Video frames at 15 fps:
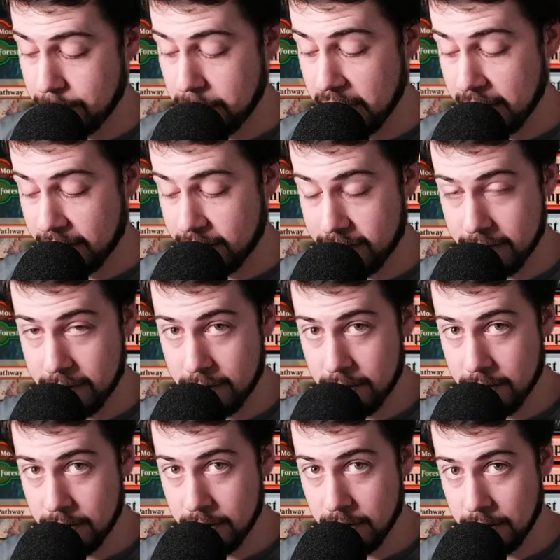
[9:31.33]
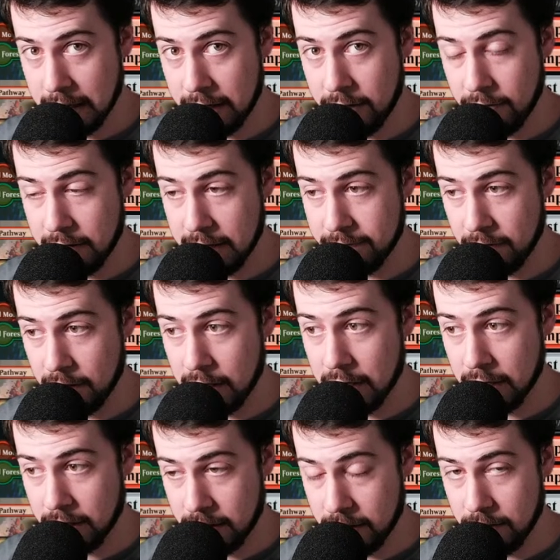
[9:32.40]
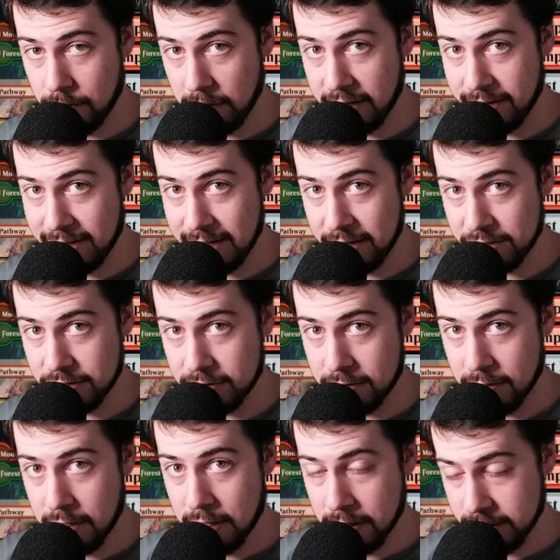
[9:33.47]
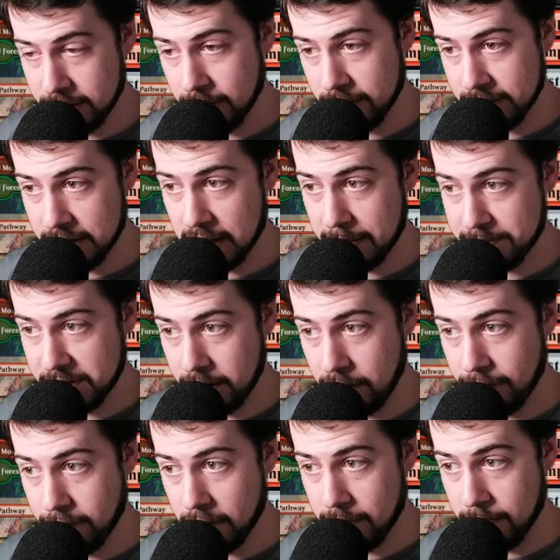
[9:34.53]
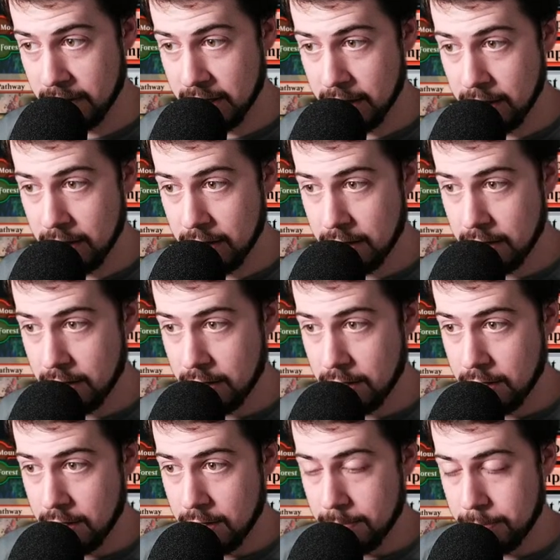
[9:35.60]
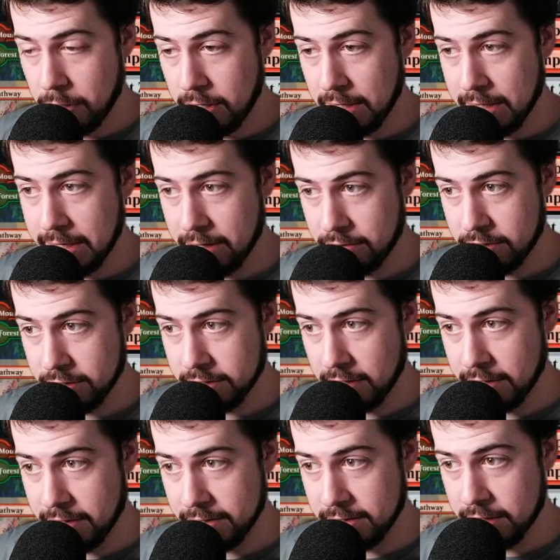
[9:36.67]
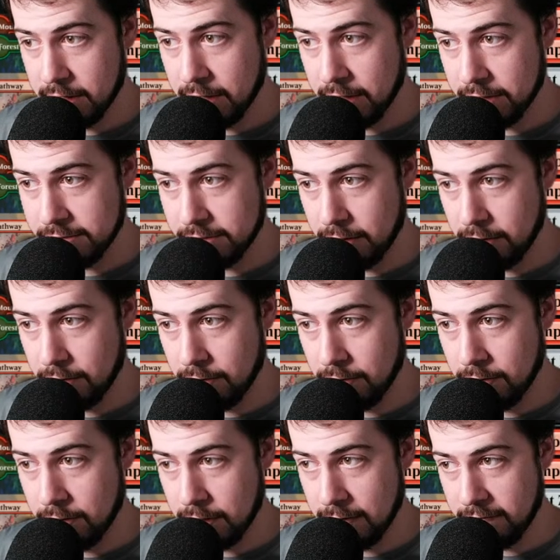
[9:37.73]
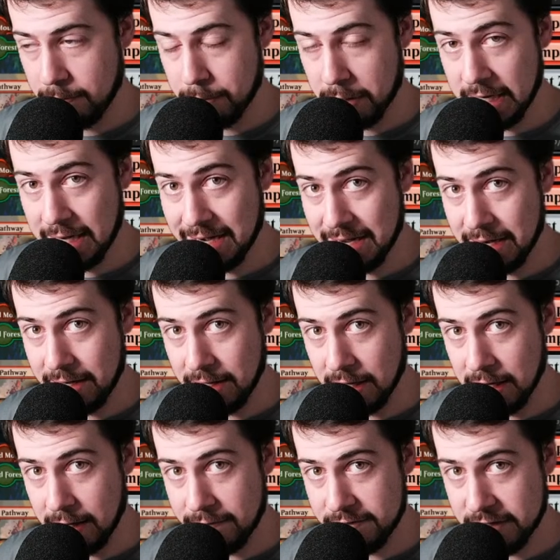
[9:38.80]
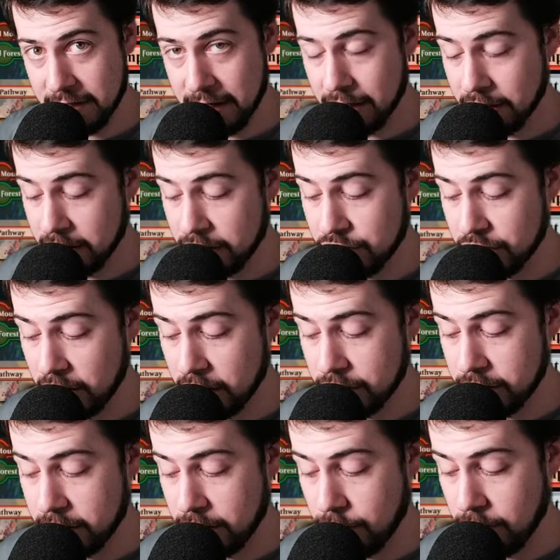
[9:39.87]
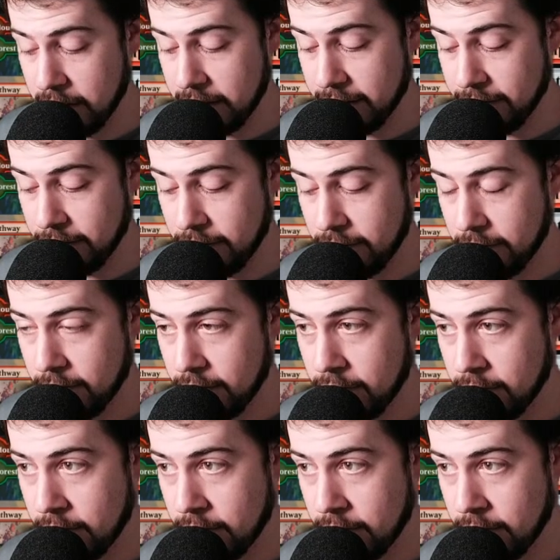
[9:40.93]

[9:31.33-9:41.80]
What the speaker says: but they do have a lock with this, so it stops you from putting counters on this card. So if you play 9 lives in conjunction with...